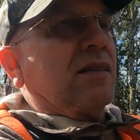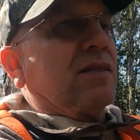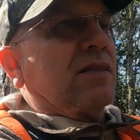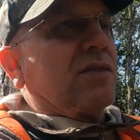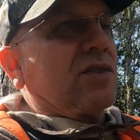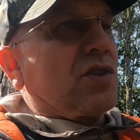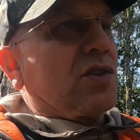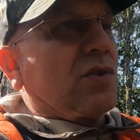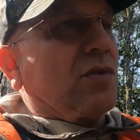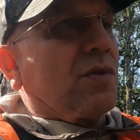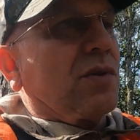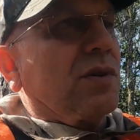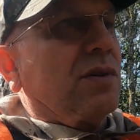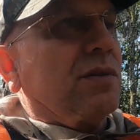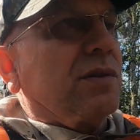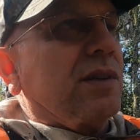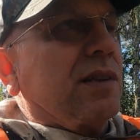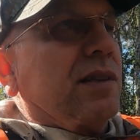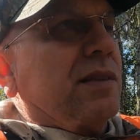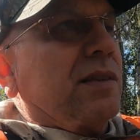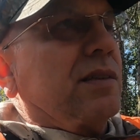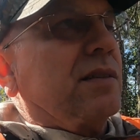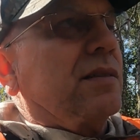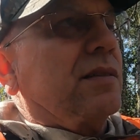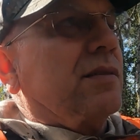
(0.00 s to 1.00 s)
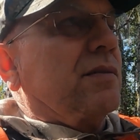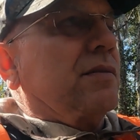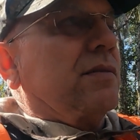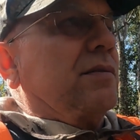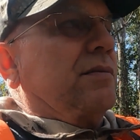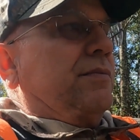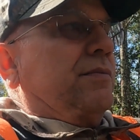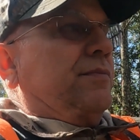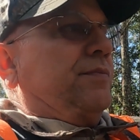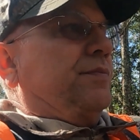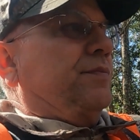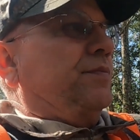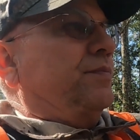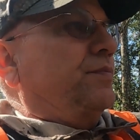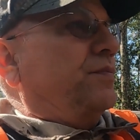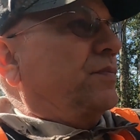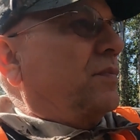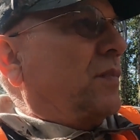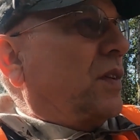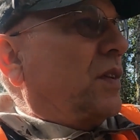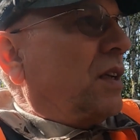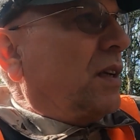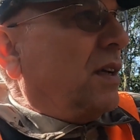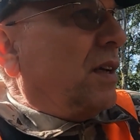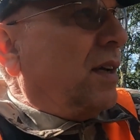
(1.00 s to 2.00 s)
squirrel down there.
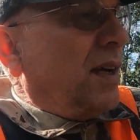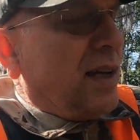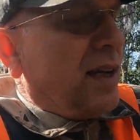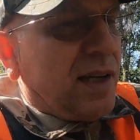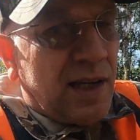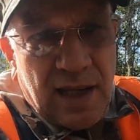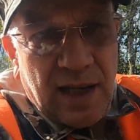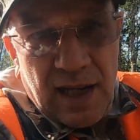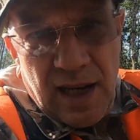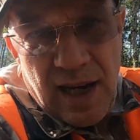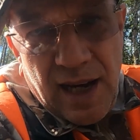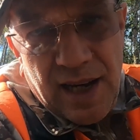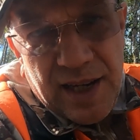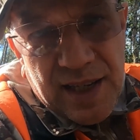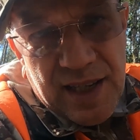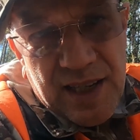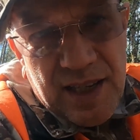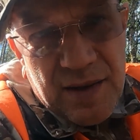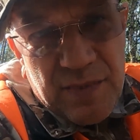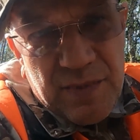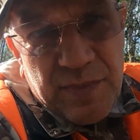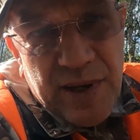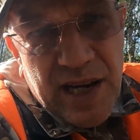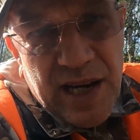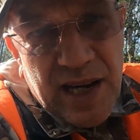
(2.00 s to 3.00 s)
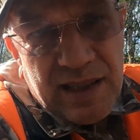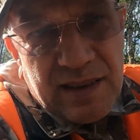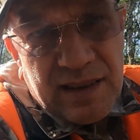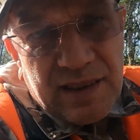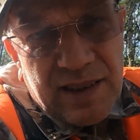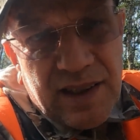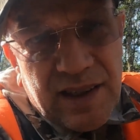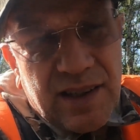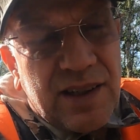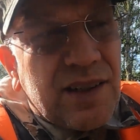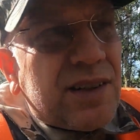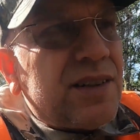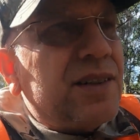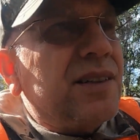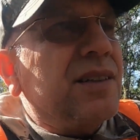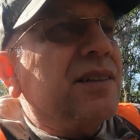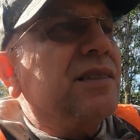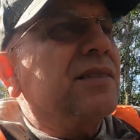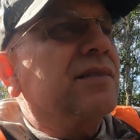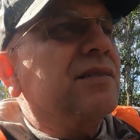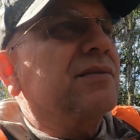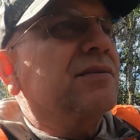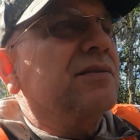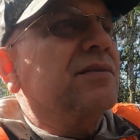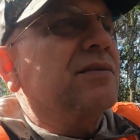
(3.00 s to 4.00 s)
I impact the area